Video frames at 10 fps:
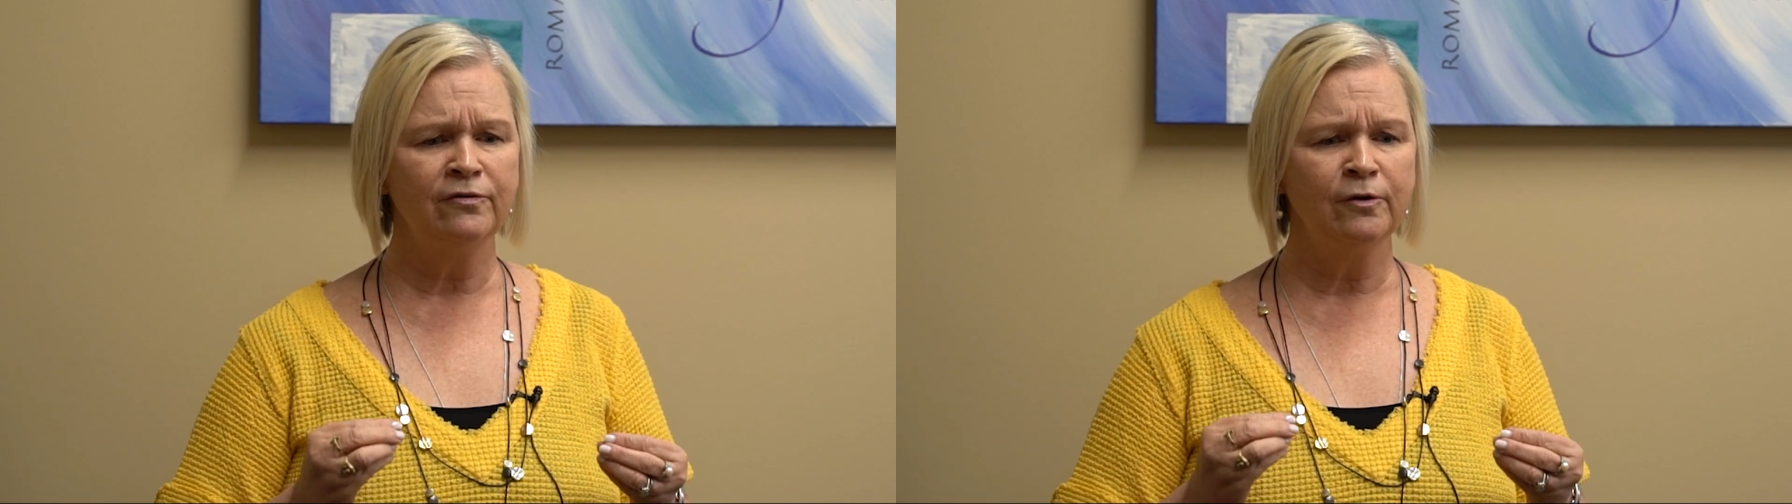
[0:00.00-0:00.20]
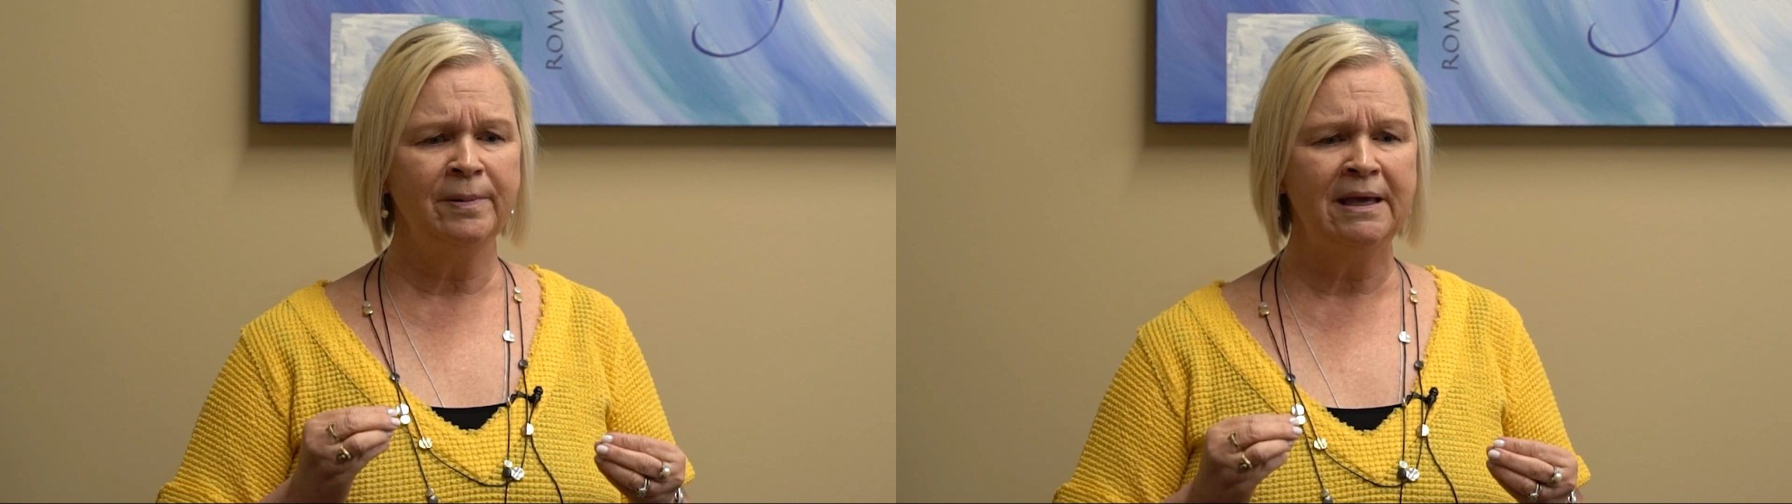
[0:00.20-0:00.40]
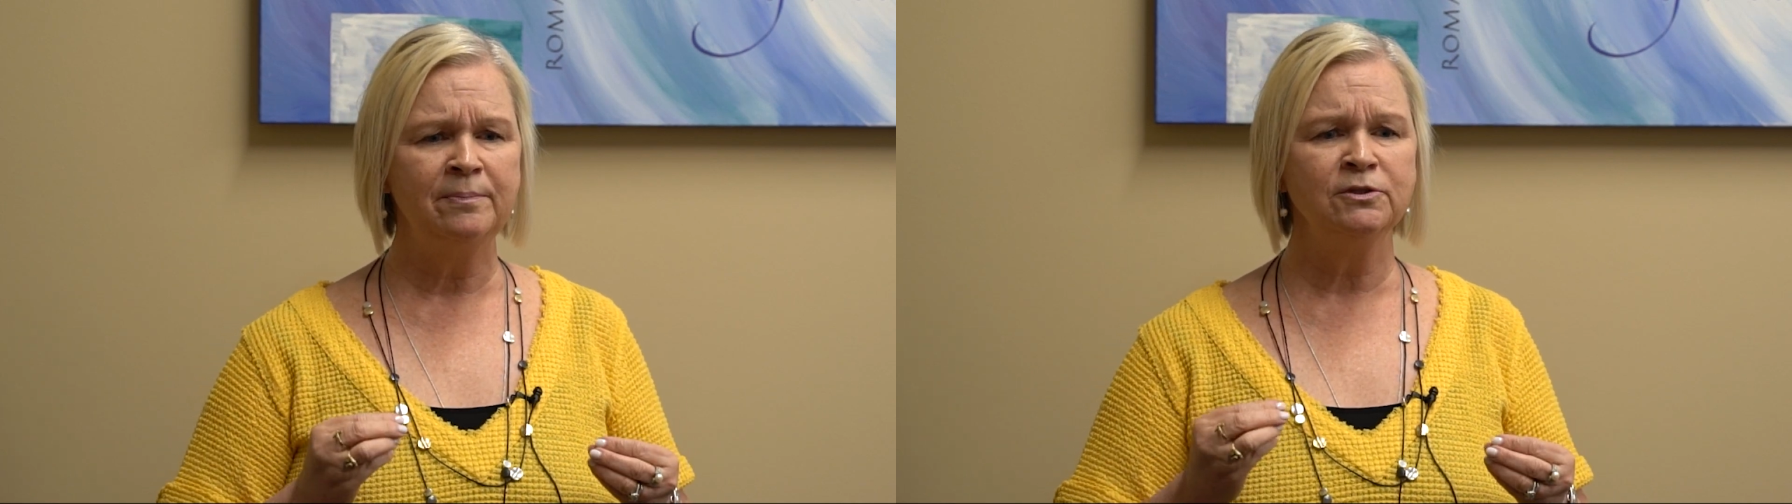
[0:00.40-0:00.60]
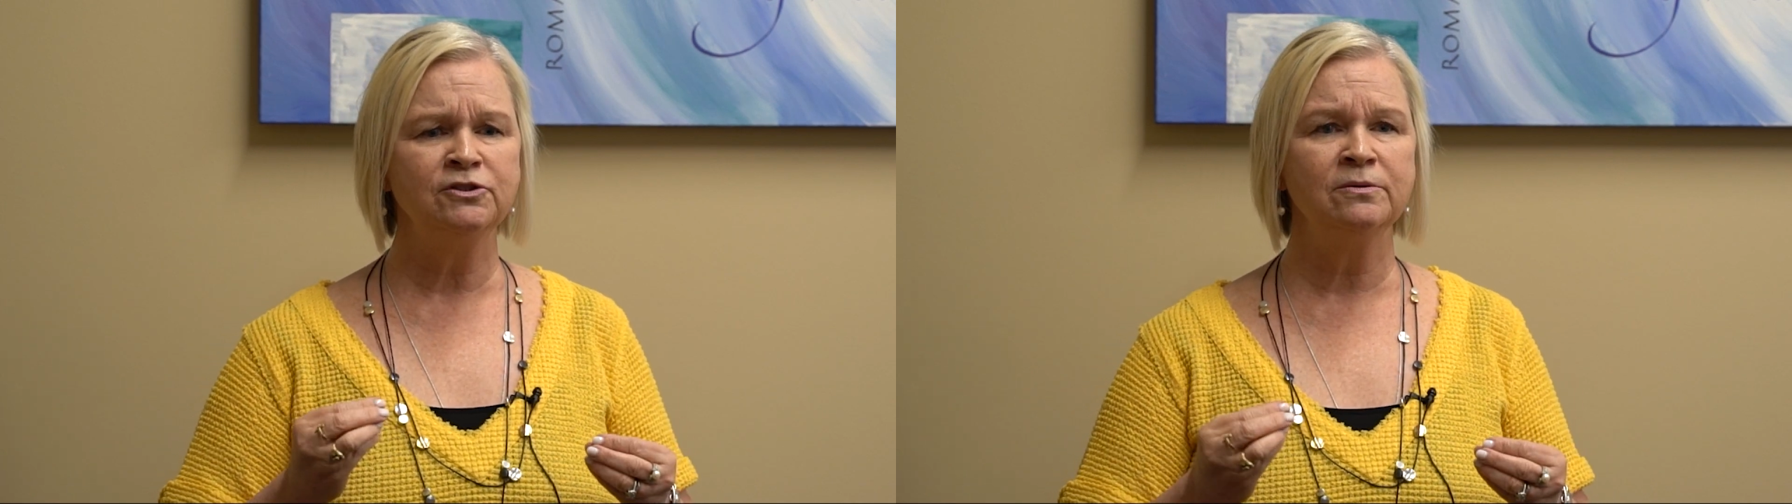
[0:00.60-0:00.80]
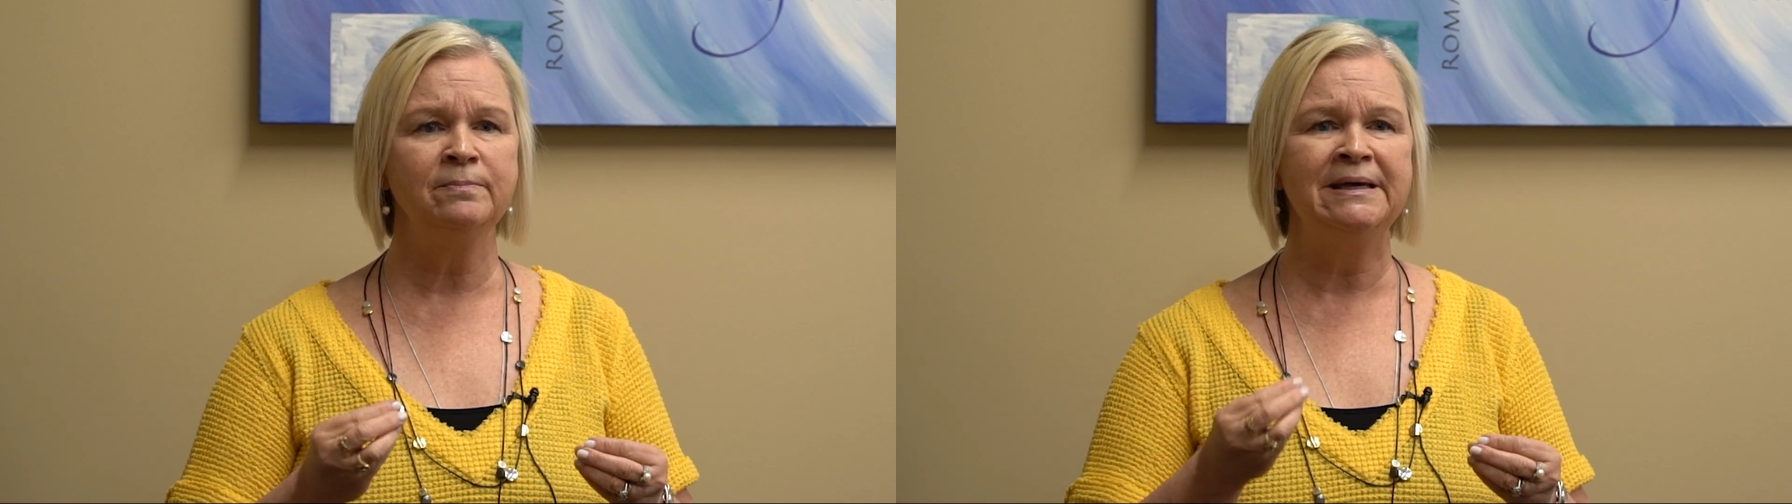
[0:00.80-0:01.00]
for people
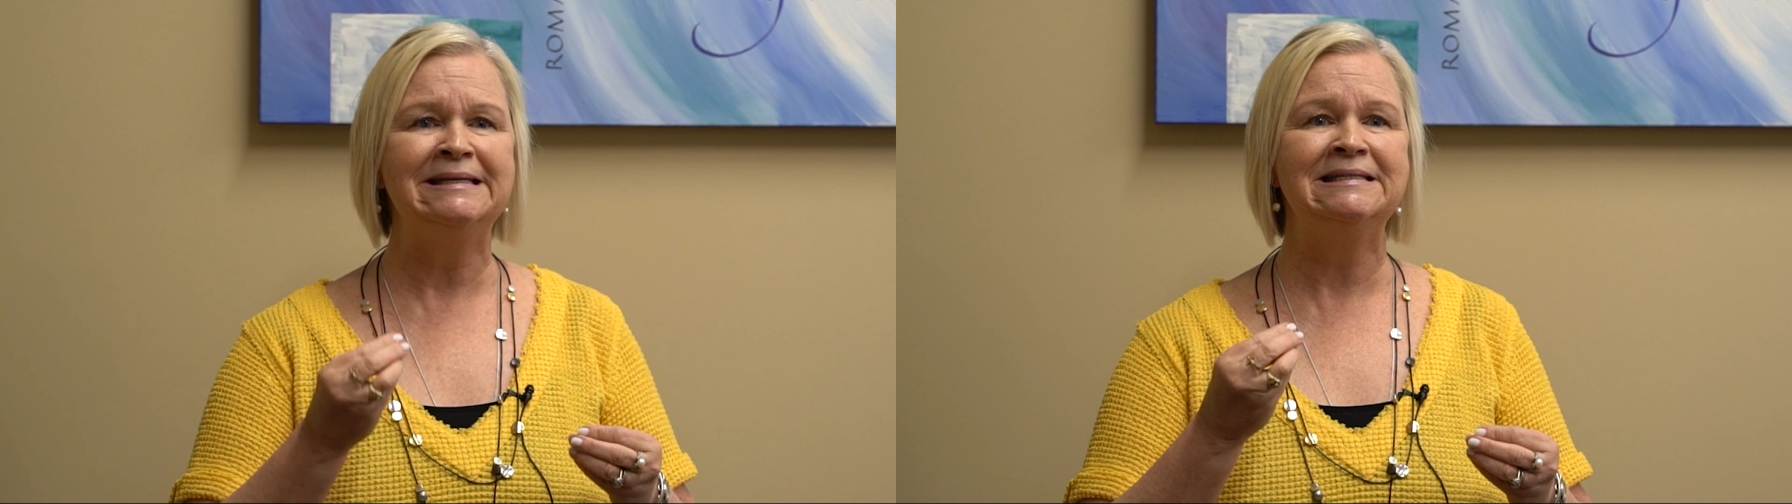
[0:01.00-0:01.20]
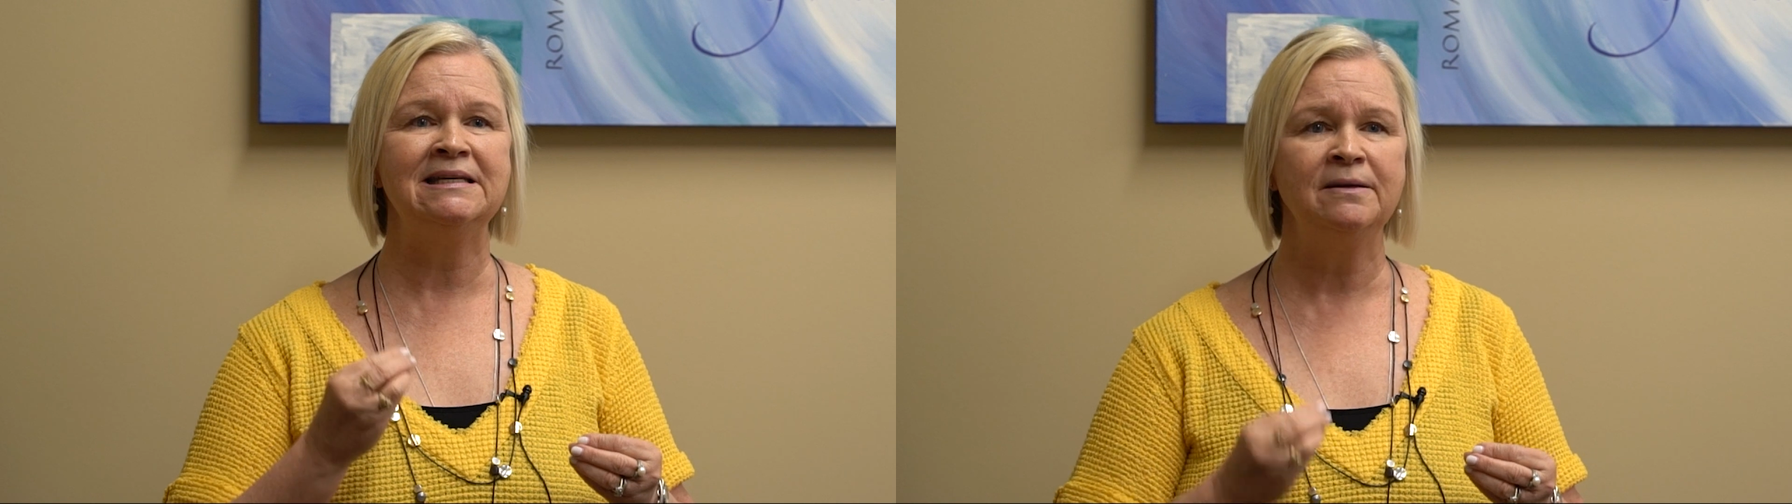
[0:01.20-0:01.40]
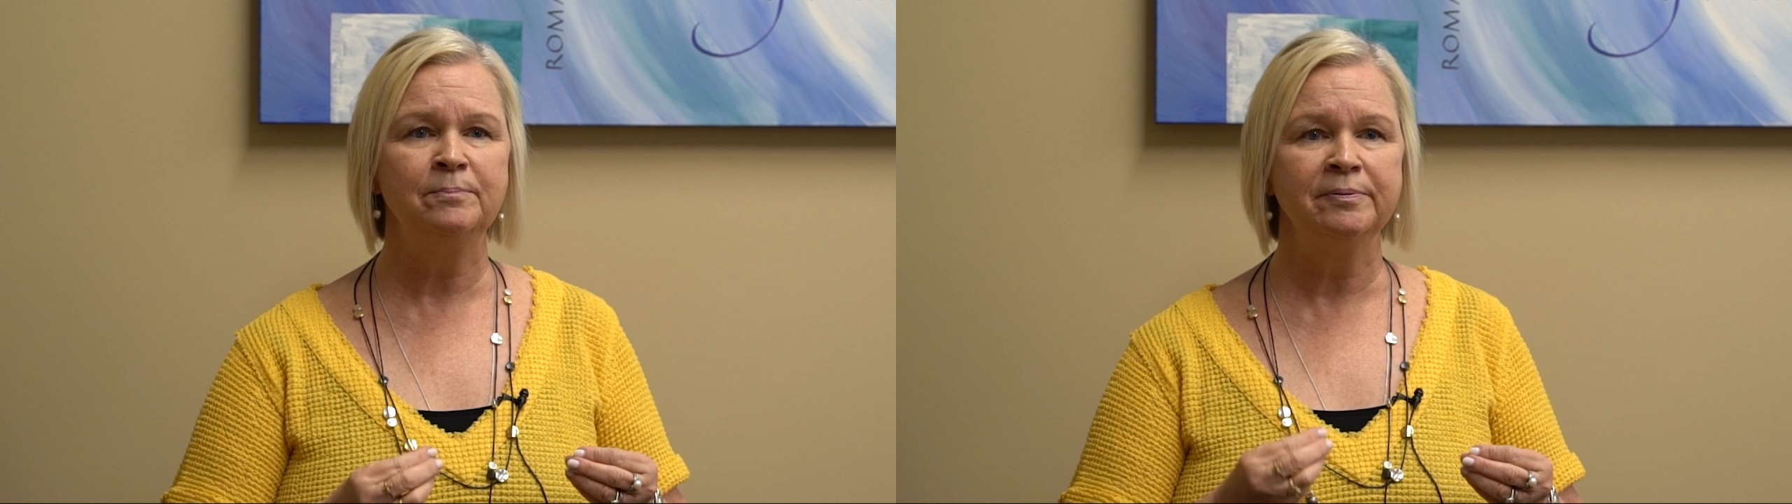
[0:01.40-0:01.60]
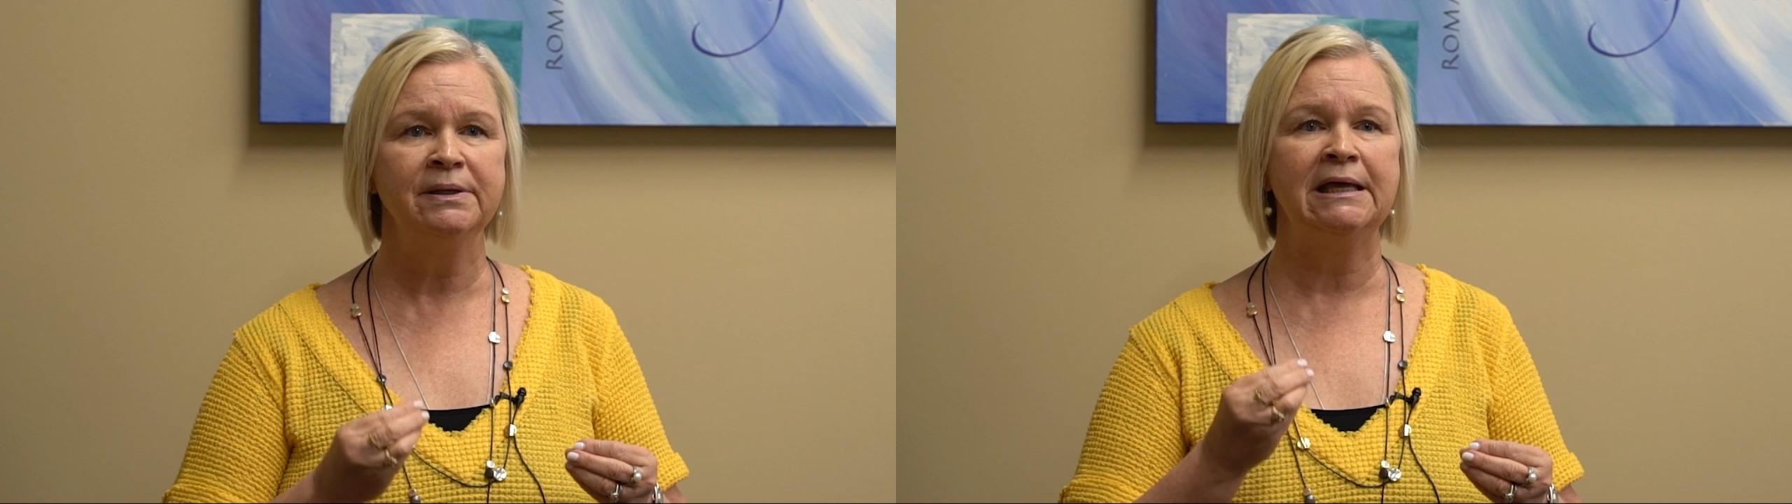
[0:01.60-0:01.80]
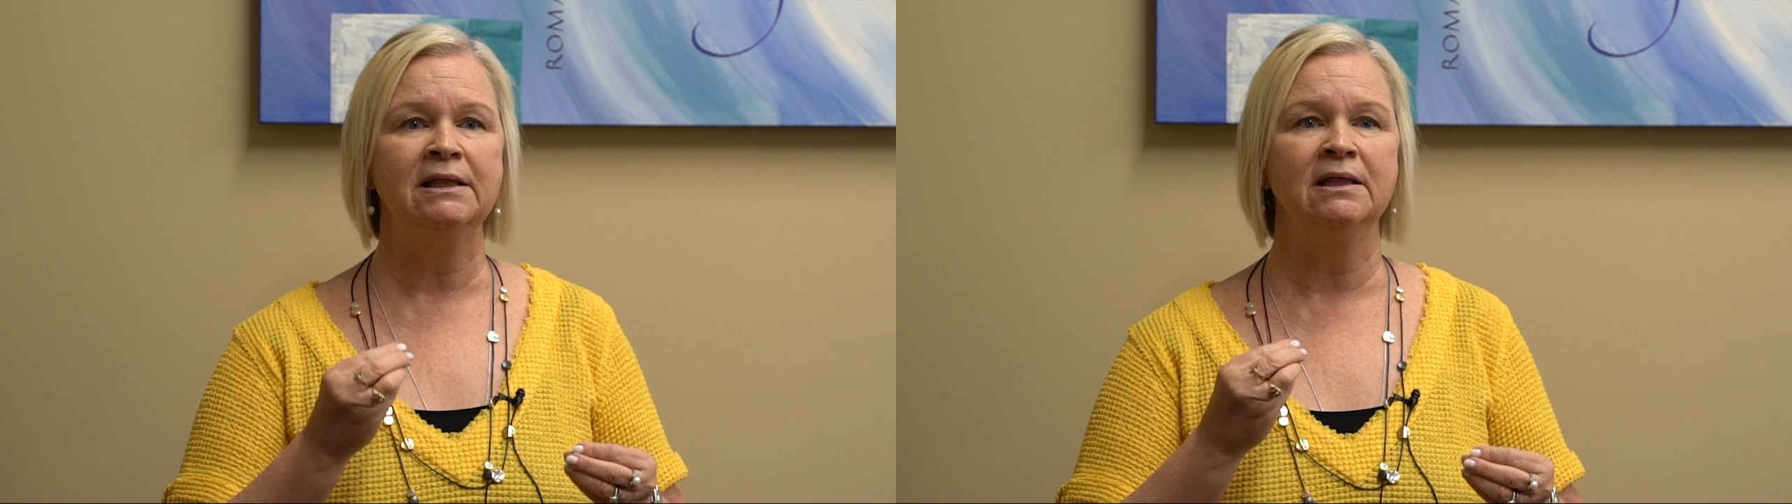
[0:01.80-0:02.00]
to be
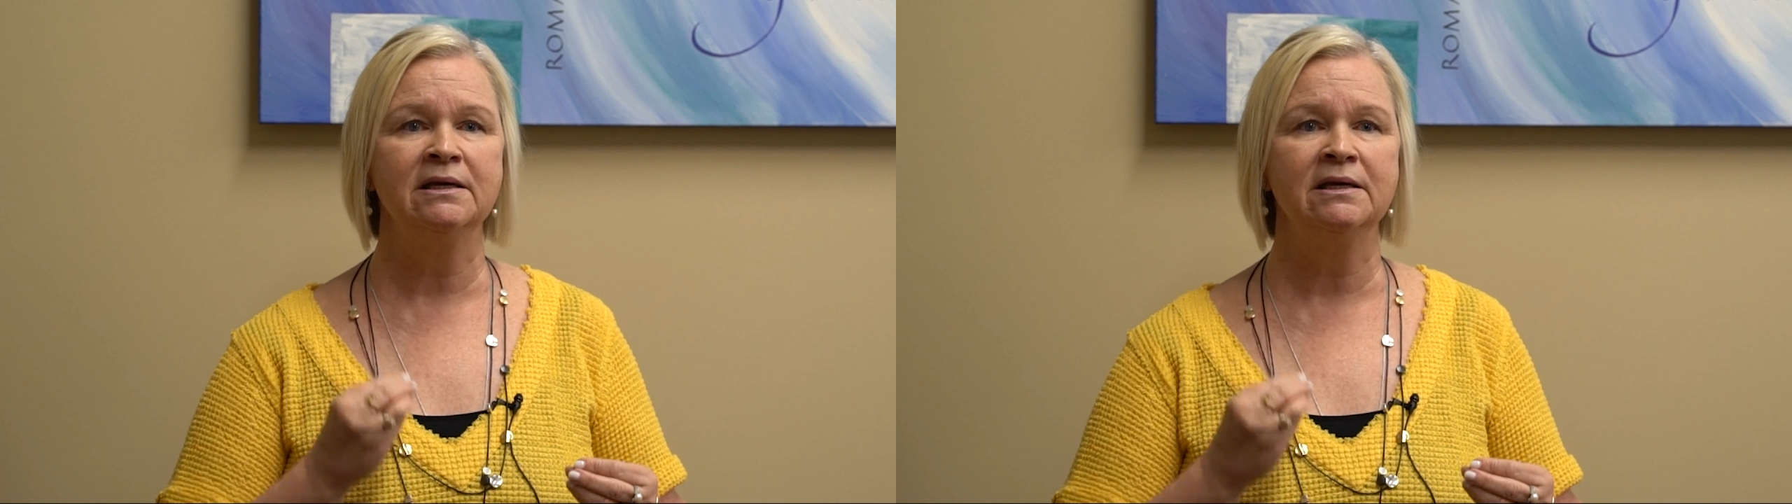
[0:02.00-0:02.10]
deeply